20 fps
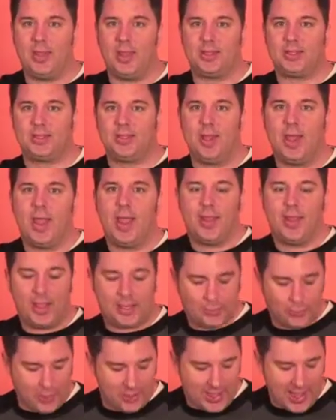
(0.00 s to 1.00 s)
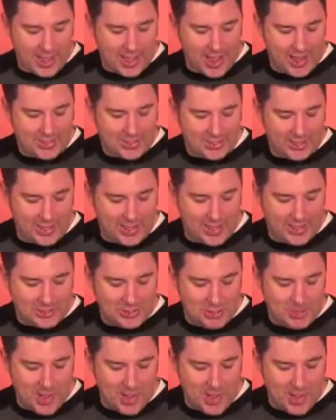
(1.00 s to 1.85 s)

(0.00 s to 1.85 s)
That's what that actually is.